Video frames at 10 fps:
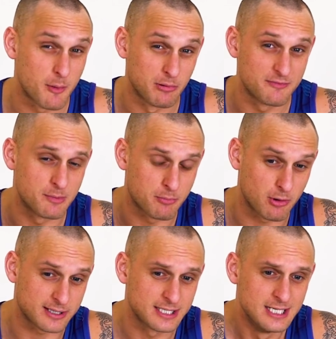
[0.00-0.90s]
I believe the
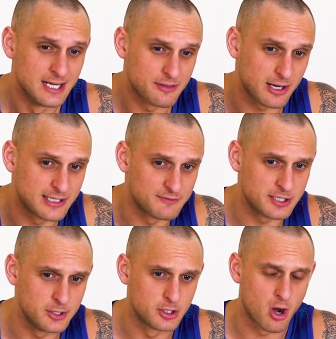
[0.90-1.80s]
product that I give
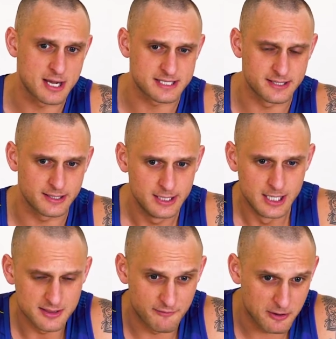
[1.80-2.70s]
to you guys and the,
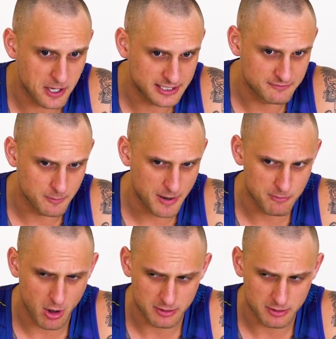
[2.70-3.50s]
the value I give to people.